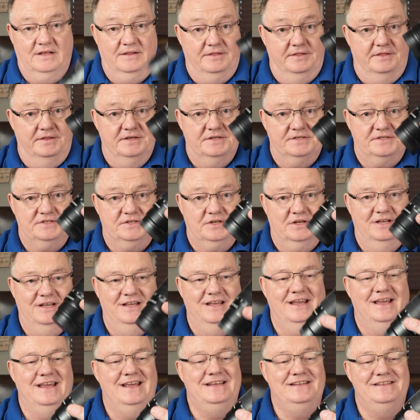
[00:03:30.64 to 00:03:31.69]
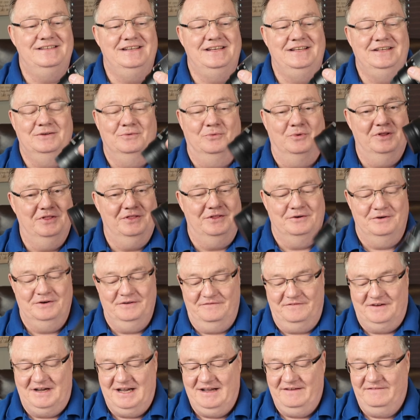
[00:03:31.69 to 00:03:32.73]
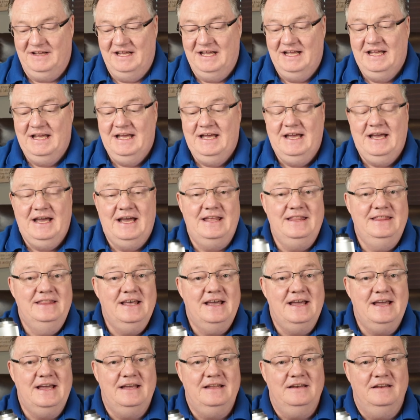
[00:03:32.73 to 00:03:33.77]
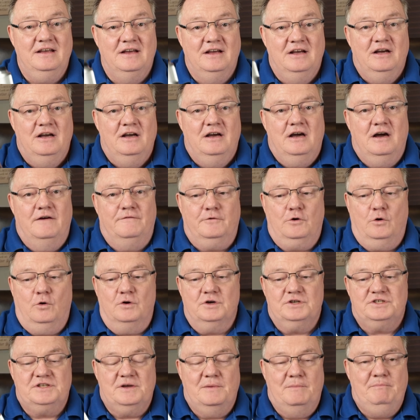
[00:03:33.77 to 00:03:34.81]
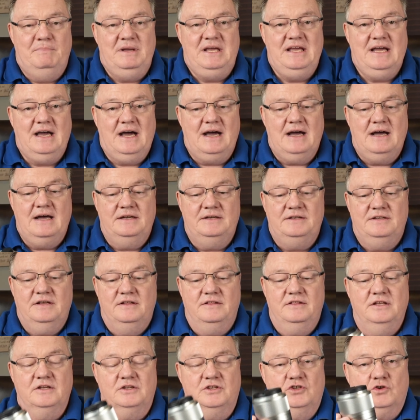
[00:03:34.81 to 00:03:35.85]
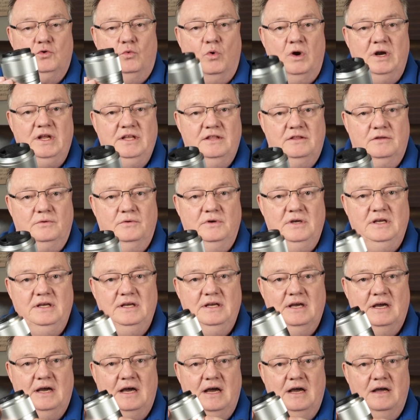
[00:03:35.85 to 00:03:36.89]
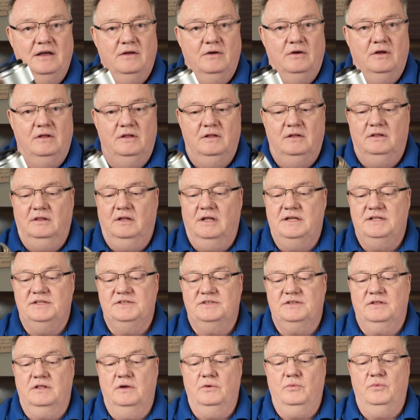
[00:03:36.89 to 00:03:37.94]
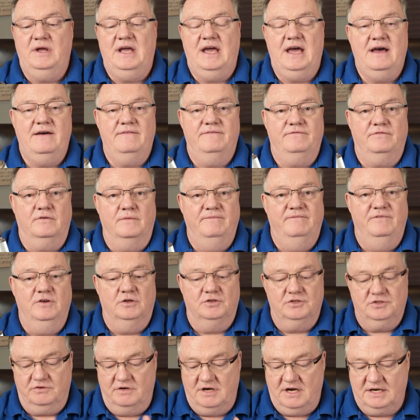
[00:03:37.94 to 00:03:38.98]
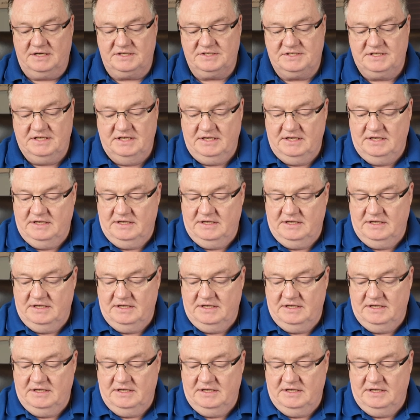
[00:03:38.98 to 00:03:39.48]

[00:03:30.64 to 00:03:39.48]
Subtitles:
this 18-135. And then, of course, beyond the 23 lens that we have from Viltrox